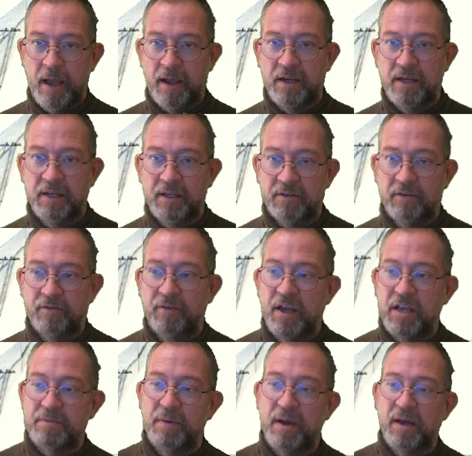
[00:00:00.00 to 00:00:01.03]
I click the
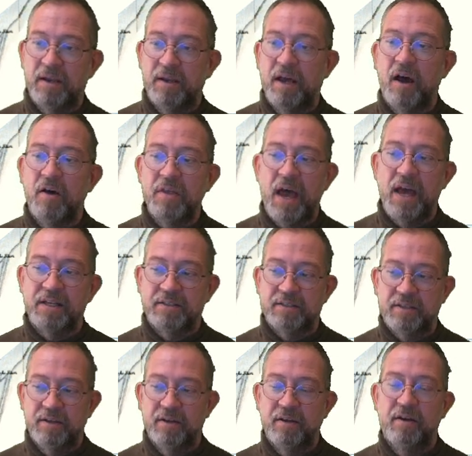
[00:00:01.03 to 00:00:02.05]
Frederiksberg now
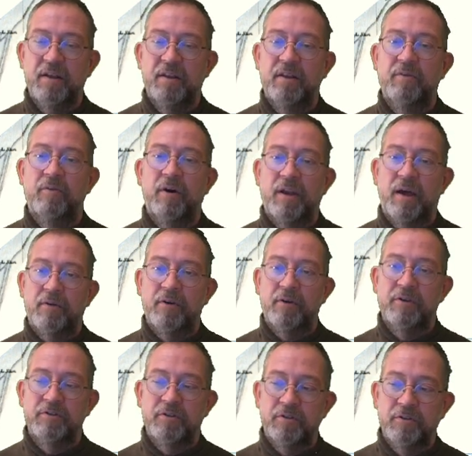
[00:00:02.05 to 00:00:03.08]
that's the one I'm
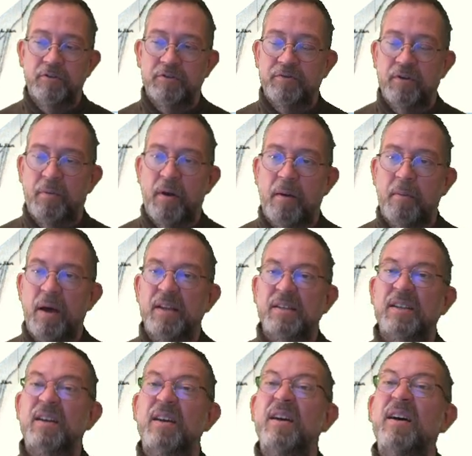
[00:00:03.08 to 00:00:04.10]
going to use for my
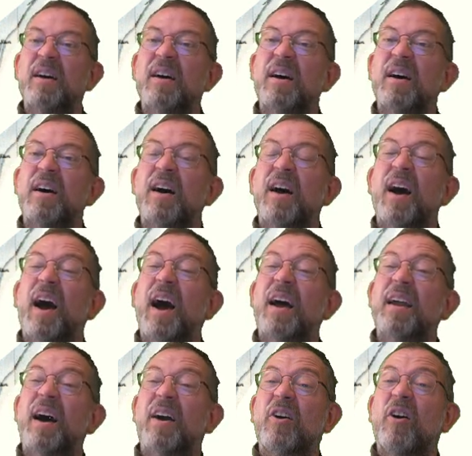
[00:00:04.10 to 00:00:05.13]
mask
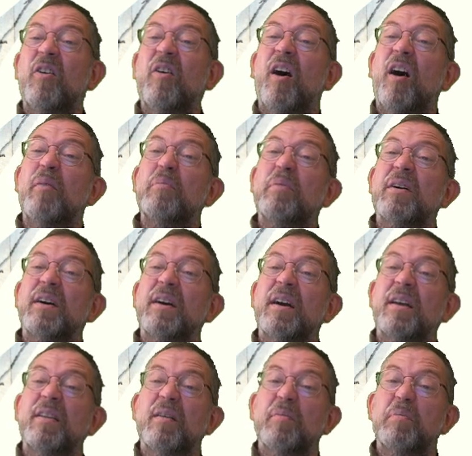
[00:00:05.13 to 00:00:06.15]
and I go up
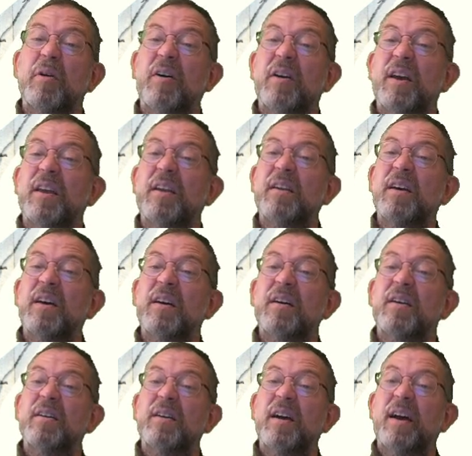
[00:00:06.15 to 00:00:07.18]
in the plugin
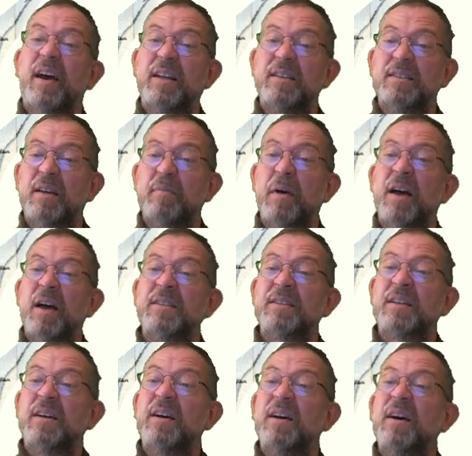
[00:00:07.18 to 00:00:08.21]
and say
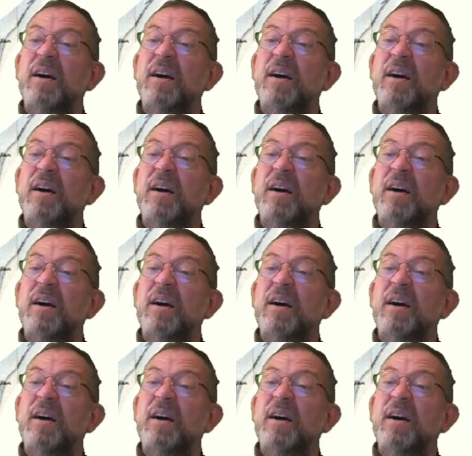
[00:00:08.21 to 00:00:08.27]
mask